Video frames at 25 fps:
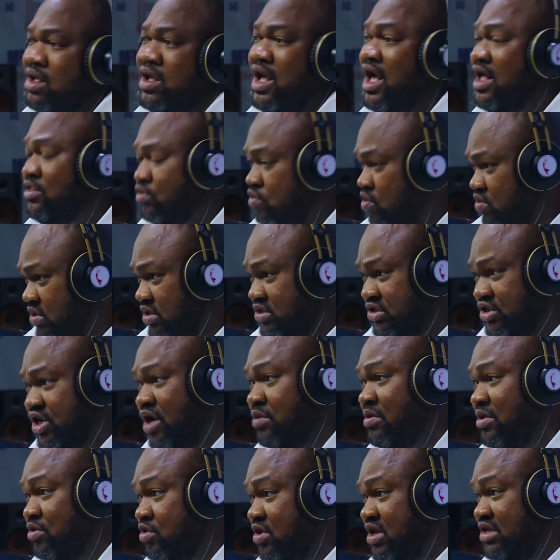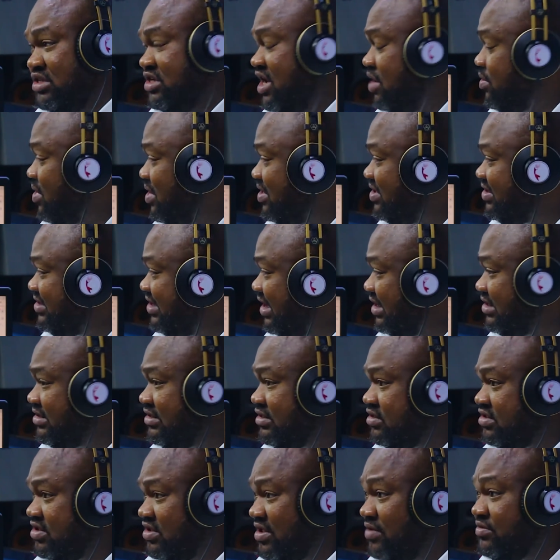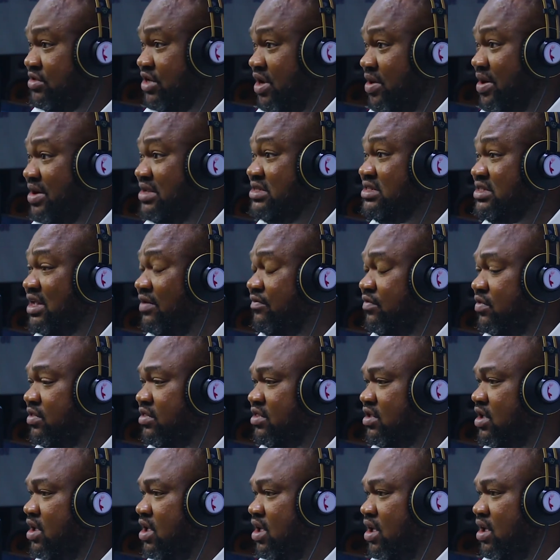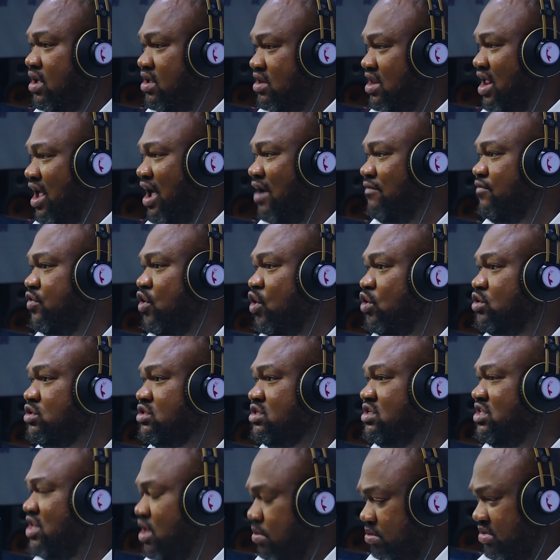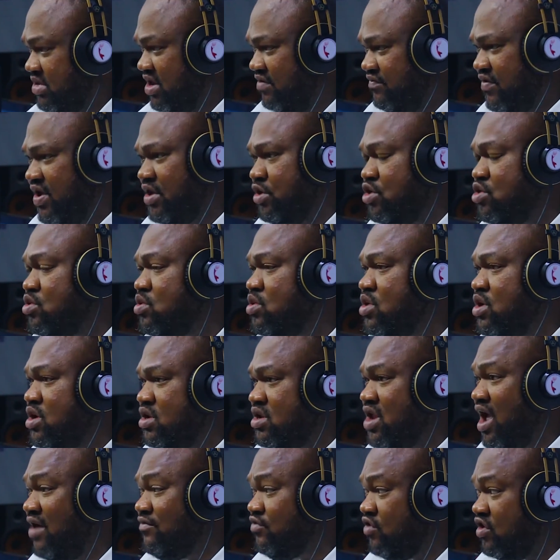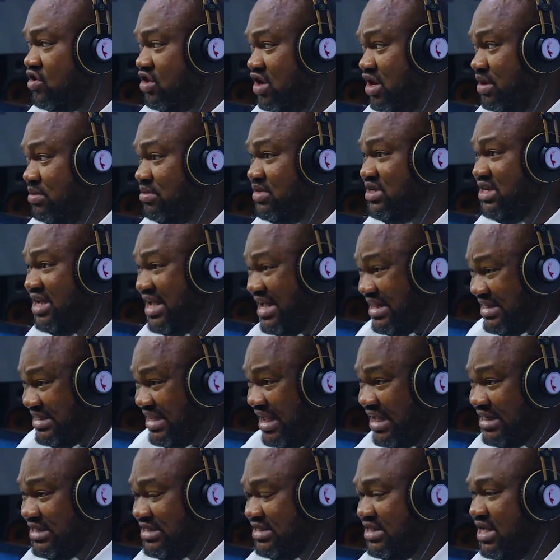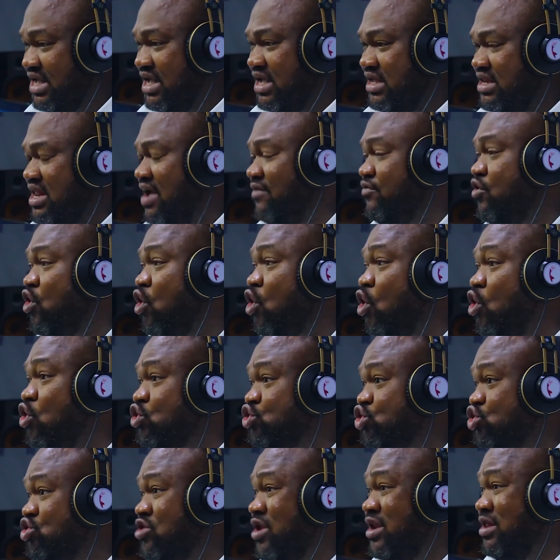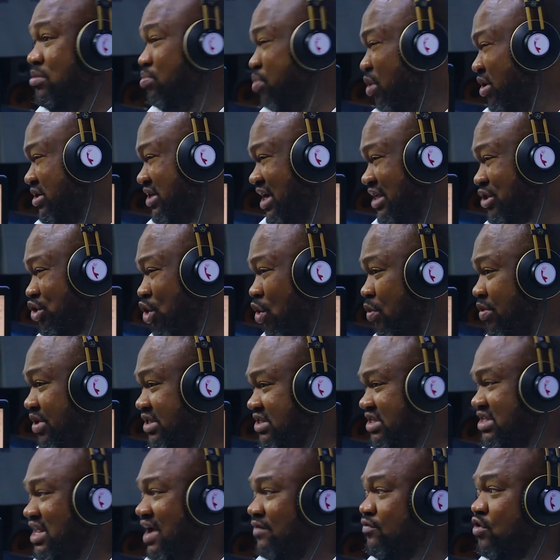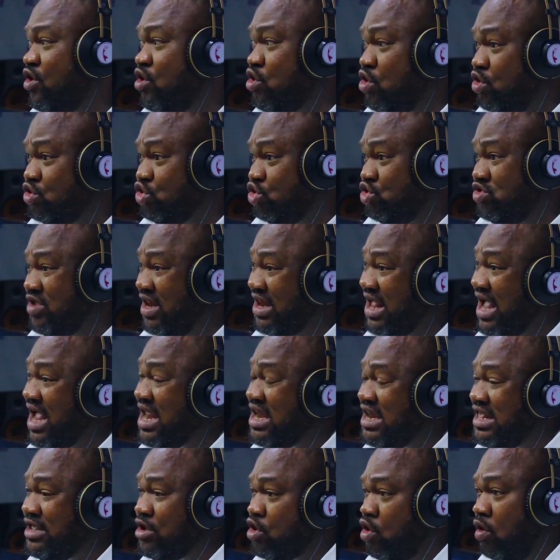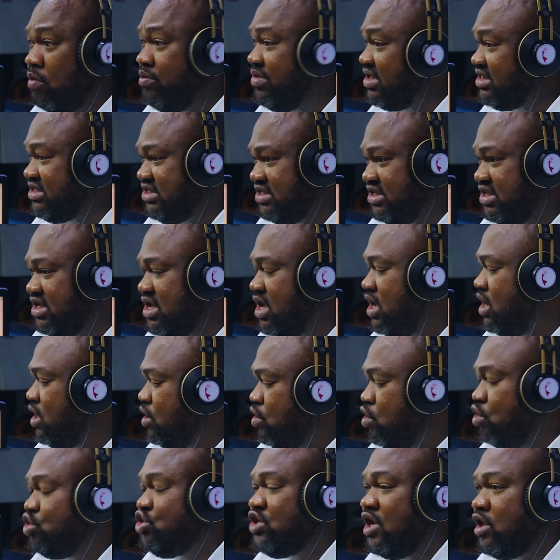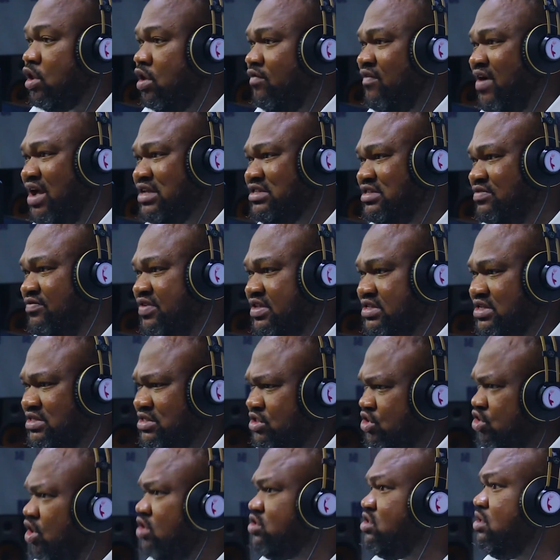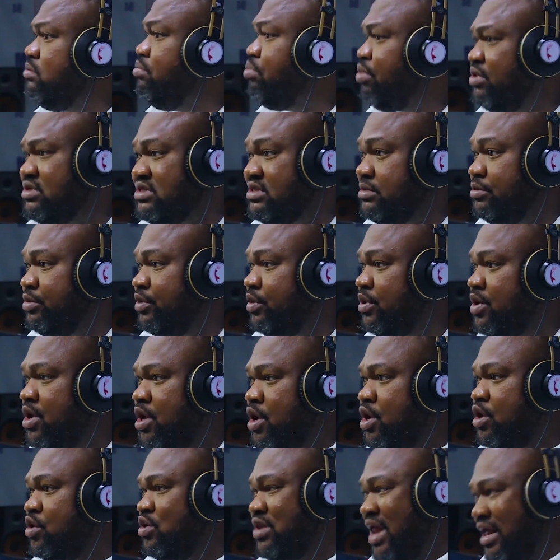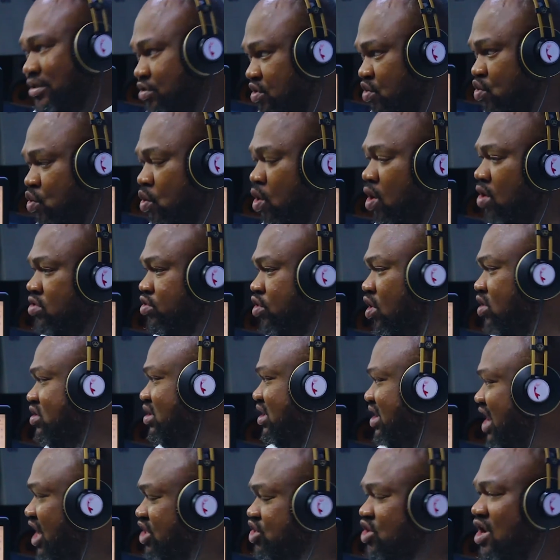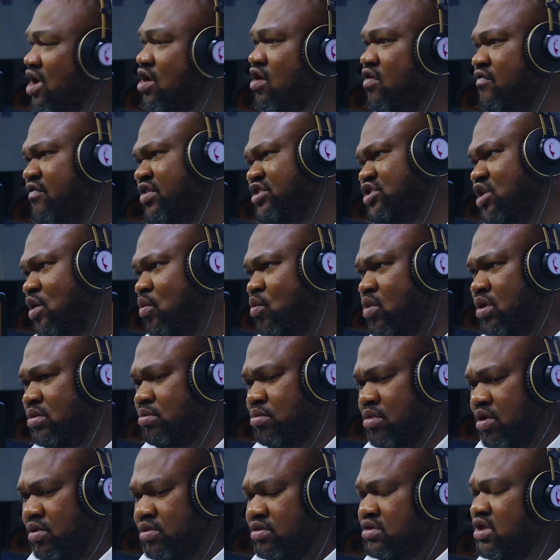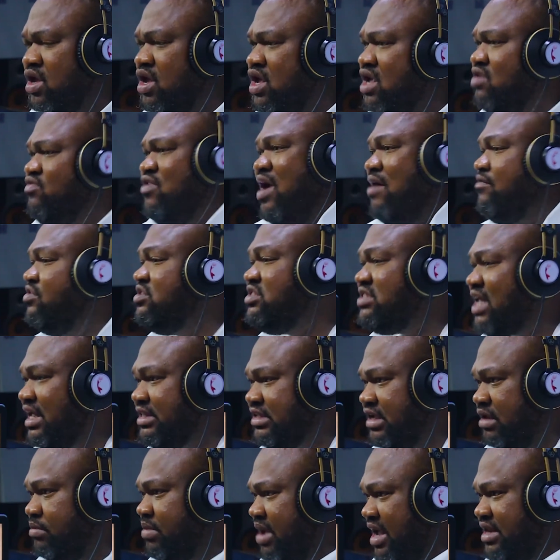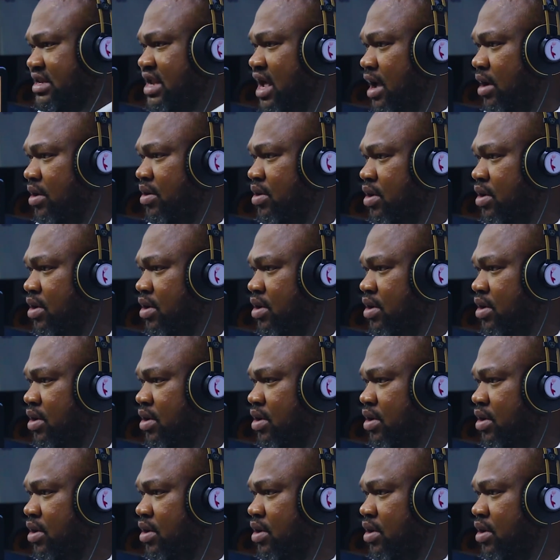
Today's January 6th, January 7th. They have not named the venue. They have not named a date. They have not constituted a budget committee. They have not constituted any committee, no schedule of activities. It's just impossible that you could conduct a national convention in 1 month if you haven't started by now.